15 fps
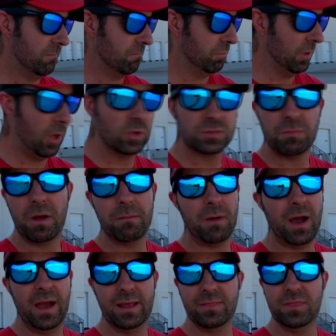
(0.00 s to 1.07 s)
Blows my
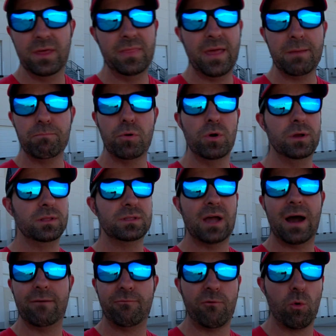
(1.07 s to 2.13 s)
mind. Then they put
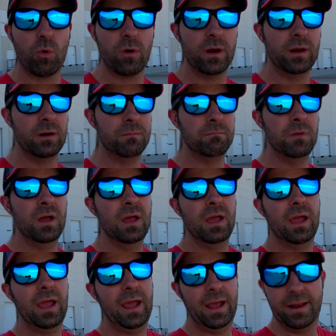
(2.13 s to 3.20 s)
.4 in them,
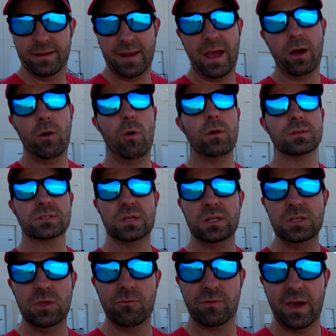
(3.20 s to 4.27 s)
and now all of a
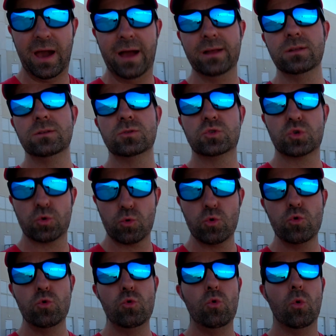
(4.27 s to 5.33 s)
sudden you've got
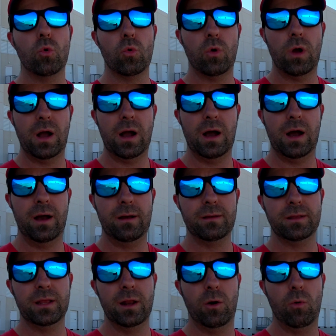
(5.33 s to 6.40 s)
true
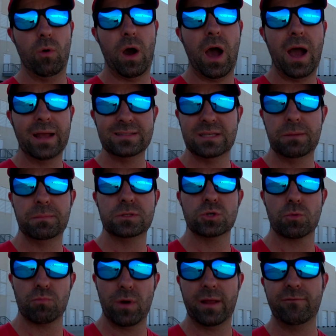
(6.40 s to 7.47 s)
high
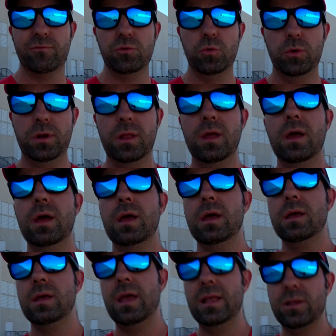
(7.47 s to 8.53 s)
temperature brake fluid
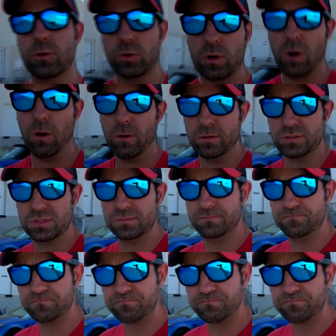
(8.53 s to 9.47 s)
in your cars.